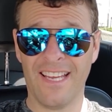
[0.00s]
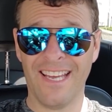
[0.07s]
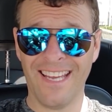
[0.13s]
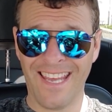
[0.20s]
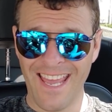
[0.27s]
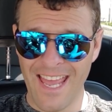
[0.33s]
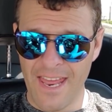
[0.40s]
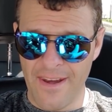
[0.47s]

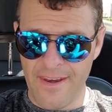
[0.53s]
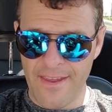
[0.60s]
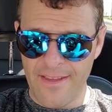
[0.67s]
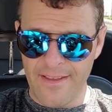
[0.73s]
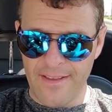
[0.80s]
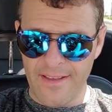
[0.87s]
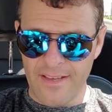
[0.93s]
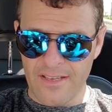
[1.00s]
again,
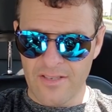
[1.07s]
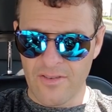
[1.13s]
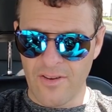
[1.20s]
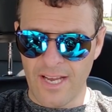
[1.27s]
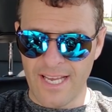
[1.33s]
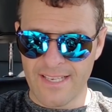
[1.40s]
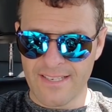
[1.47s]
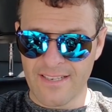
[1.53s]
so
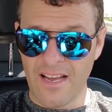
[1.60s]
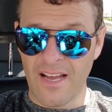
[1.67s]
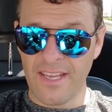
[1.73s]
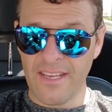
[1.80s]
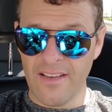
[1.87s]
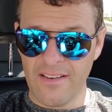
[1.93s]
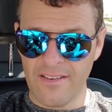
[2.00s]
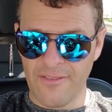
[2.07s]
I asked Scott
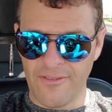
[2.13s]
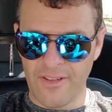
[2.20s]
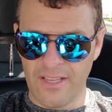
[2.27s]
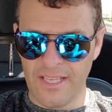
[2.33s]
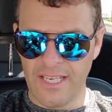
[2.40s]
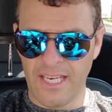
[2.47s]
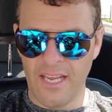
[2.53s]
Young to fill in.